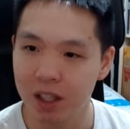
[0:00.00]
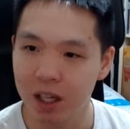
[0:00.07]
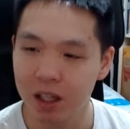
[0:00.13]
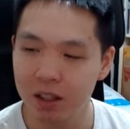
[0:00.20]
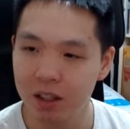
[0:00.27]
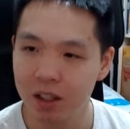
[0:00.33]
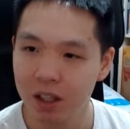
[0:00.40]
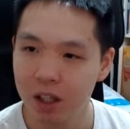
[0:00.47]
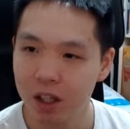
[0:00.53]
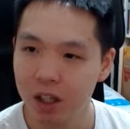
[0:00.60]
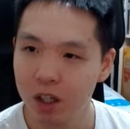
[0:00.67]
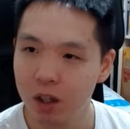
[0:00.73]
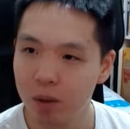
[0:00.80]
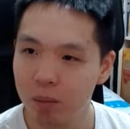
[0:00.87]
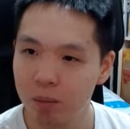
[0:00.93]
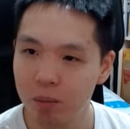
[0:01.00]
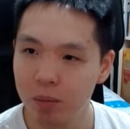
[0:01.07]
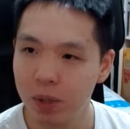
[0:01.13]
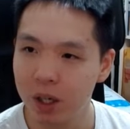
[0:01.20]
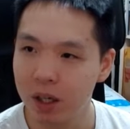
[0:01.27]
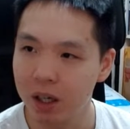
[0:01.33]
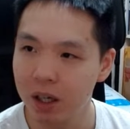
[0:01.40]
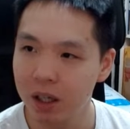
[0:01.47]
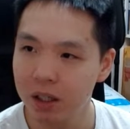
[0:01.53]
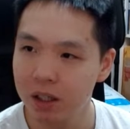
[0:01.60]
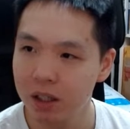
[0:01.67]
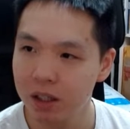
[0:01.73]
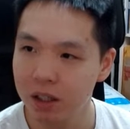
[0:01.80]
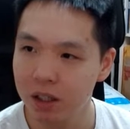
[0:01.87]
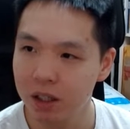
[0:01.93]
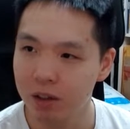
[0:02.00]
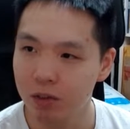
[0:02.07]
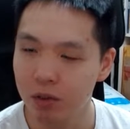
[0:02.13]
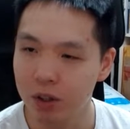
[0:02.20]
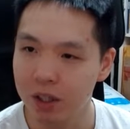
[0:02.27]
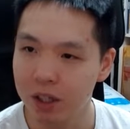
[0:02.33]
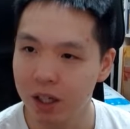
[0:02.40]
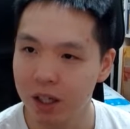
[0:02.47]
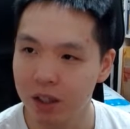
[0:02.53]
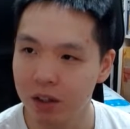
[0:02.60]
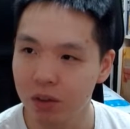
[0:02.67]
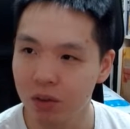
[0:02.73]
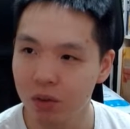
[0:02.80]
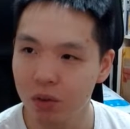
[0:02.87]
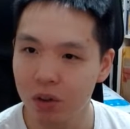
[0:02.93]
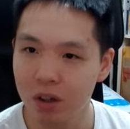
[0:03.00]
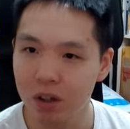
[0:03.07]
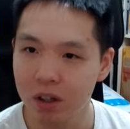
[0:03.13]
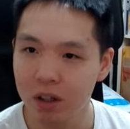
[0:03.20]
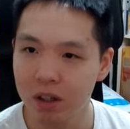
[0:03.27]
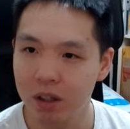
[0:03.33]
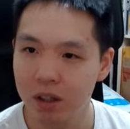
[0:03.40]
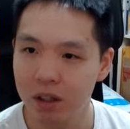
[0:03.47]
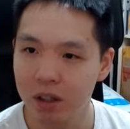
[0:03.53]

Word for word: yet. But if we take a look,